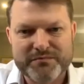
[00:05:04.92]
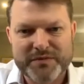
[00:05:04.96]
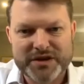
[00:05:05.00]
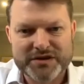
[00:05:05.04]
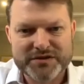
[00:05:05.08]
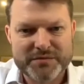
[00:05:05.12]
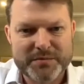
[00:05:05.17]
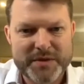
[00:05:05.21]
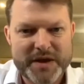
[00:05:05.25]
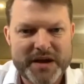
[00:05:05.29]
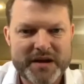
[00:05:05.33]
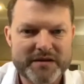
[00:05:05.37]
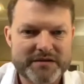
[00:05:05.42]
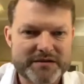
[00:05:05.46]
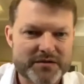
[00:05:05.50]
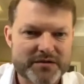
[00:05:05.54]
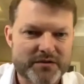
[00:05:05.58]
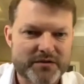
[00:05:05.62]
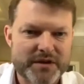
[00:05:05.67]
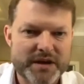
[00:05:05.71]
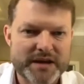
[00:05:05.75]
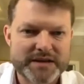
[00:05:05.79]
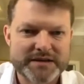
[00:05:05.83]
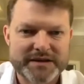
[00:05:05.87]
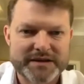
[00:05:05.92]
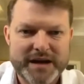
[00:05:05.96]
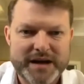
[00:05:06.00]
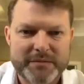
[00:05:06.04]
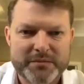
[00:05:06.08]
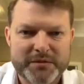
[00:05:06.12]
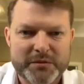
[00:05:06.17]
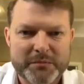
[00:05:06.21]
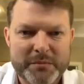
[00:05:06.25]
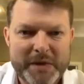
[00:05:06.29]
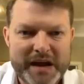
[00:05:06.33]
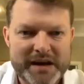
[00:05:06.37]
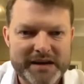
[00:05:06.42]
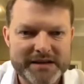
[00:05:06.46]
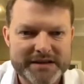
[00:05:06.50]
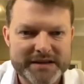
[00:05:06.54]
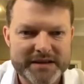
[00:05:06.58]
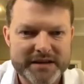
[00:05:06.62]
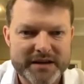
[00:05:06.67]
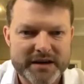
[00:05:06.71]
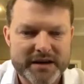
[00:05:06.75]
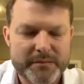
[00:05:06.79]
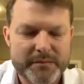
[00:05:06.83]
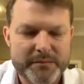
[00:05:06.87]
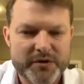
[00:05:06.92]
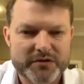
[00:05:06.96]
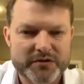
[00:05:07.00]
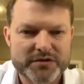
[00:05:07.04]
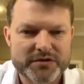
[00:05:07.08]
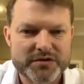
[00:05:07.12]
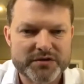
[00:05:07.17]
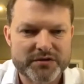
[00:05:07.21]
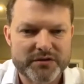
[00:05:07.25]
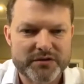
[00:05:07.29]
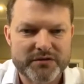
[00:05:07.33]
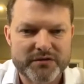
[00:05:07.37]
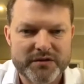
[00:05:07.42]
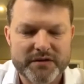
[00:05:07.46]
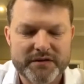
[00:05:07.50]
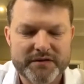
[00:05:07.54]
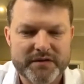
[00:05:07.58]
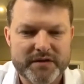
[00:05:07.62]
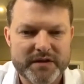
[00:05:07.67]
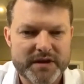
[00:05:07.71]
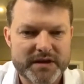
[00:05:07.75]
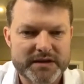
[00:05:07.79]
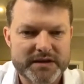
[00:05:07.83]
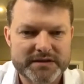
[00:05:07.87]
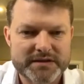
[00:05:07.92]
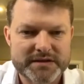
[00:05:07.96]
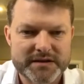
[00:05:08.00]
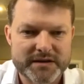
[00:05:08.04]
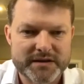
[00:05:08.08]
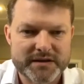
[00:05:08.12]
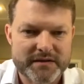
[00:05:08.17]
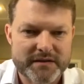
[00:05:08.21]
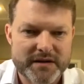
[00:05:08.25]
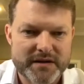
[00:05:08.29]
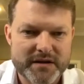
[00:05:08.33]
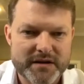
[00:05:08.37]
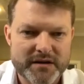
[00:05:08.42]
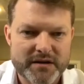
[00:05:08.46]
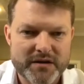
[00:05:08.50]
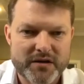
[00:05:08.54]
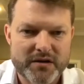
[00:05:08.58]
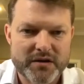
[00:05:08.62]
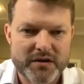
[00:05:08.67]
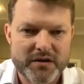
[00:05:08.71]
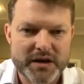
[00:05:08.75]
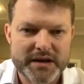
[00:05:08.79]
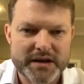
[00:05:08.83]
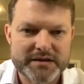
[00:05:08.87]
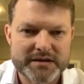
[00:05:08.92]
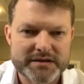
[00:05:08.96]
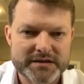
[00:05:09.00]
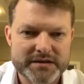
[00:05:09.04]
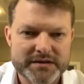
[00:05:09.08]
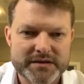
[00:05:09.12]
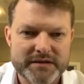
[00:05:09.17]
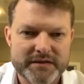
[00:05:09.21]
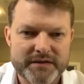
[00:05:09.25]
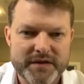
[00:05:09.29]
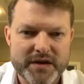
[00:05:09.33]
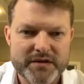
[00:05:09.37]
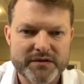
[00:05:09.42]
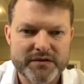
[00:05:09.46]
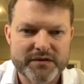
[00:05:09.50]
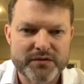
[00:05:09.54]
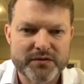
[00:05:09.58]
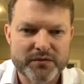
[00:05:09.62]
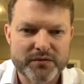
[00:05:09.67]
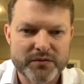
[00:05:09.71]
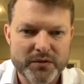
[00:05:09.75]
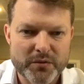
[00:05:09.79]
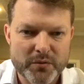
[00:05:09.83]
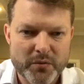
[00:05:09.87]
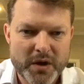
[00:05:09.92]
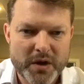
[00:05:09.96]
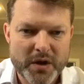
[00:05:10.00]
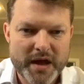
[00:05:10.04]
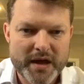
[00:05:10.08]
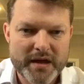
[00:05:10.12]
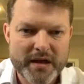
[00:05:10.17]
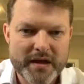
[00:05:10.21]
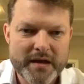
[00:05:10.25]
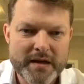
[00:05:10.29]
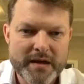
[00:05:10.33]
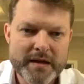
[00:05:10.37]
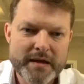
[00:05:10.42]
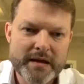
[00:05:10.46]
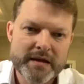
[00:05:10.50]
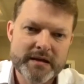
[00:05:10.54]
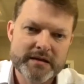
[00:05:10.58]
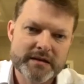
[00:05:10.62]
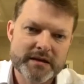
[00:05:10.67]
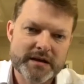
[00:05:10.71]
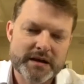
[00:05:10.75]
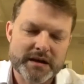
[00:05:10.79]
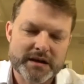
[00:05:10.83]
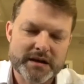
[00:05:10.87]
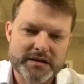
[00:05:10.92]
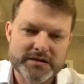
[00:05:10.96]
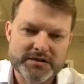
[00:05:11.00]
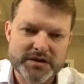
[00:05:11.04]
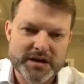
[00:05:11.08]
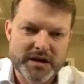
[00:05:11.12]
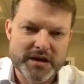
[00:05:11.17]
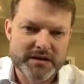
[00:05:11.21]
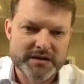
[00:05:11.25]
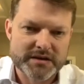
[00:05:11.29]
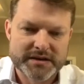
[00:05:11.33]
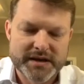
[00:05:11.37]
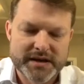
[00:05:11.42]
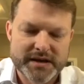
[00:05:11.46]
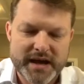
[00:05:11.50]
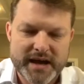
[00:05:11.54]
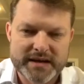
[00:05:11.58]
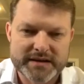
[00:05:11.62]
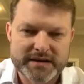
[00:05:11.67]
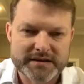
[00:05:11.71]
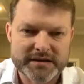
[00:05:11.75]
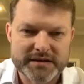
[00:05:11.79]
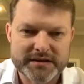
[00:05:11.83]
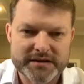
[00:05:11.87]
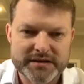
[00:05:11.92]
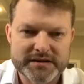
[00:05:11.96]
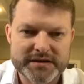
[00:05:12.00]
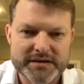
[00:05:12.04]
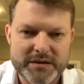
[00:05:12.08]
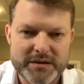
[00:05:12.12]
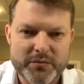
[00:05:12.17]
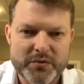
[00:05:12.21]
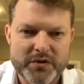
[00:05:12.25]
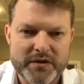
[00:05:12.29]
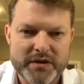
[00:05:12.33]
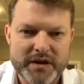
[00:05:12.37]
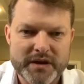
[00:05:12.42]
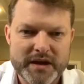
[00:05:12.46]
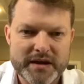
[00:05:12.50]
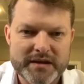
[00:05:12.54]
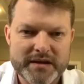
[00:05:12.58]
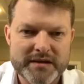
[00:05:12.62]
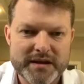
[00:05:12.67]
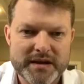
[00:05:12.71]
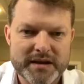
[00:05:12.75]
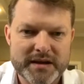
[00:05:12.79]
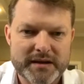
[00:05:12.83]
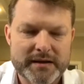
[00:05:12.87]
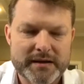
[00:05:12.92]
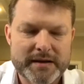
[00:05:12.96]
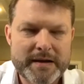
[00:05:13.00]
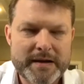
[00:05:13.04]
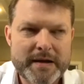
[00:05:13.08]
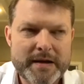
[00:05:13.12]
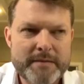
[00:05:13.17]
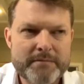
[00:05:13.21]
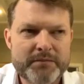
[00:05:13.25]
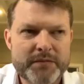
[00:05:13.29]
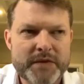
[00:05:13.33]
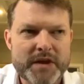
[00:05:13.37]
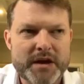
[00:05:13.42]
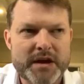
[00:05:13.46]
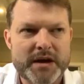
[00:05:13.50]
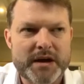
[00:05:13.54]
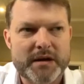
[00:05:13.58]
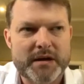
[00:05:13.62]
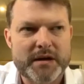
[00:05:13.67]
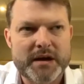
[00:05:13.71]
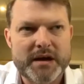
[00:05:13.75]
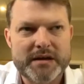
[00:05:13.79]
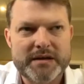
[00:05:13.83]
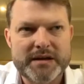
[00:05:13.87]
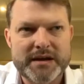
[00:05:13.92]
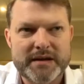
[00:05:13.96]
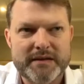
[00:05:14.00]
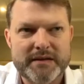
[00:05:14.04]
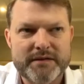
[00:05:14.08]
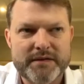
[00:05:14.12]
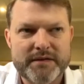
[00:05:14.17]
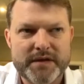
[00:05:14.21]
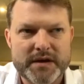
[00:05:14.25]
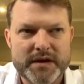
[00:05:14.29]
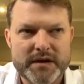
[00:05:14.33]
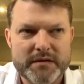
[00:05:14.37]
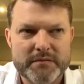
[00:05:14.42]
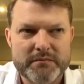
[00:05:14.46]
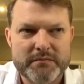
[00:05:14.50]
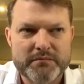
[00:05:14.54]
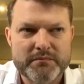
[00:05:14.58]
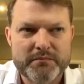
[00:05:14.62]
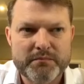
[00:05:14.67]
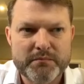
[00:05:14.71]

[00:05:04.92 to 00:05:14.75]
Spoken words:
much about, or there's an abnormality that I'm not sure of, there's a colleague just a phone call away that I can show the scan to and see what they think. I think for